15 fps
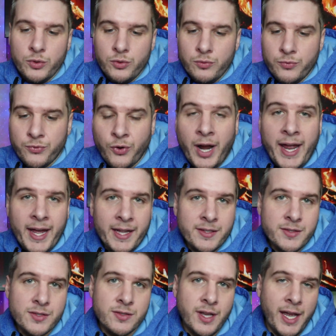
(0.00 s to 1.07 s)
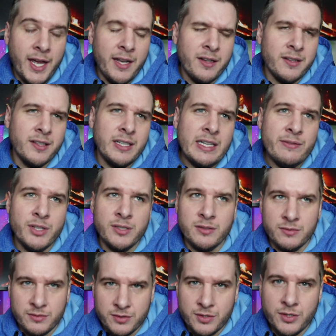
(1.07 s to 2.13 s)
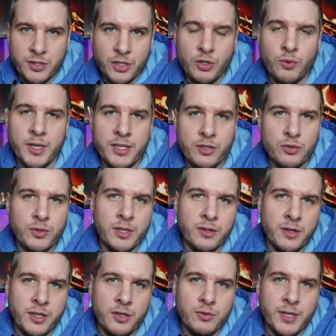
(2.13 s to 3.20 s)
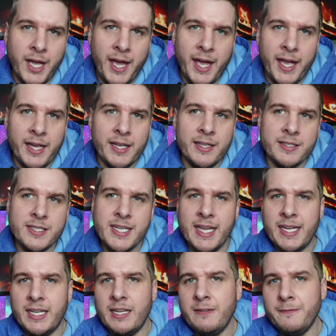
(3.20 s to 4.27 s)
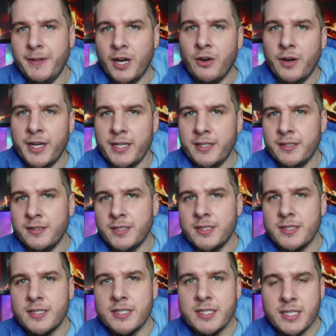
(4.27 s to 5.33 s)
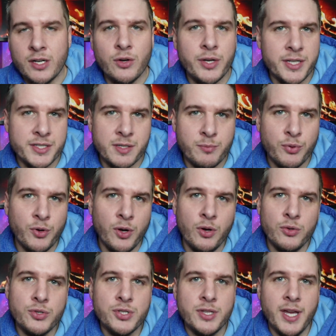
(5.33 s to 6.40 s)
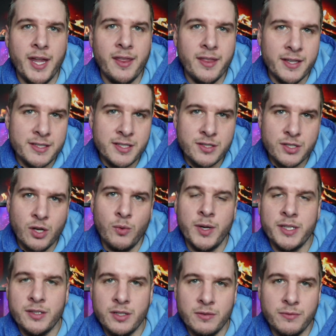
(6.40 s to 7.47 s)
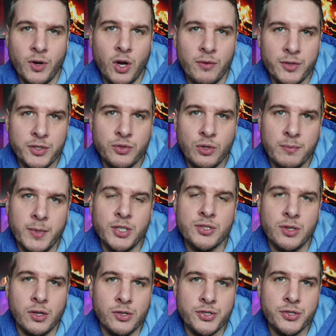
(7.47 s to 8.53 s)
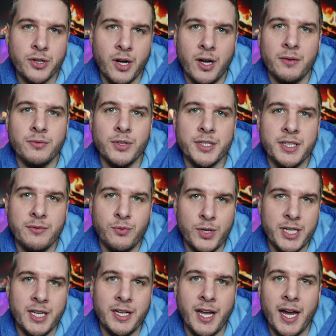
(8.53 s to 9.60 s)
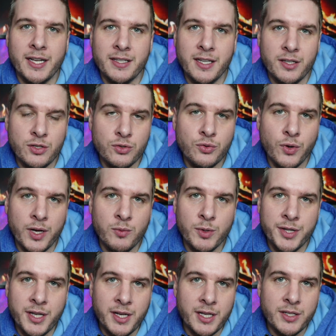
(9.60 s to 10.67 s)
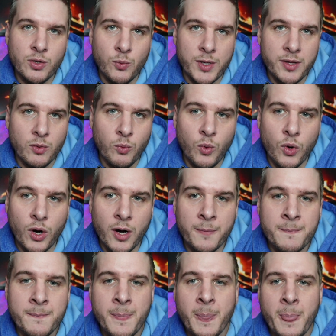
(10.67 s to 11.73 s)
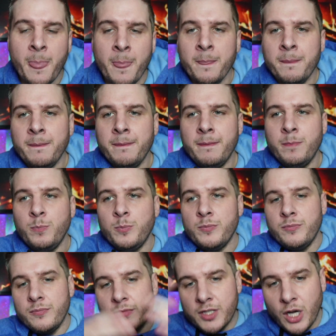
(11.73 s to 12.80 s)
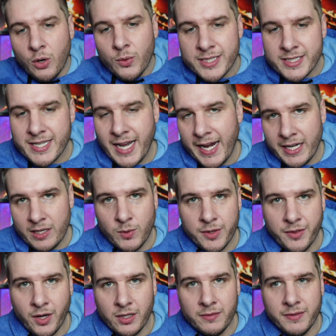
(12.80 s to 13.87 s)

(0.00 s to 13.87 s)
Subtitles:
France, and even to a degree the UK, is taking a very serious approach that this is going to devolve into a much larger conflict if we cannot get Ukraine what they need to win the war. Coinciding with all of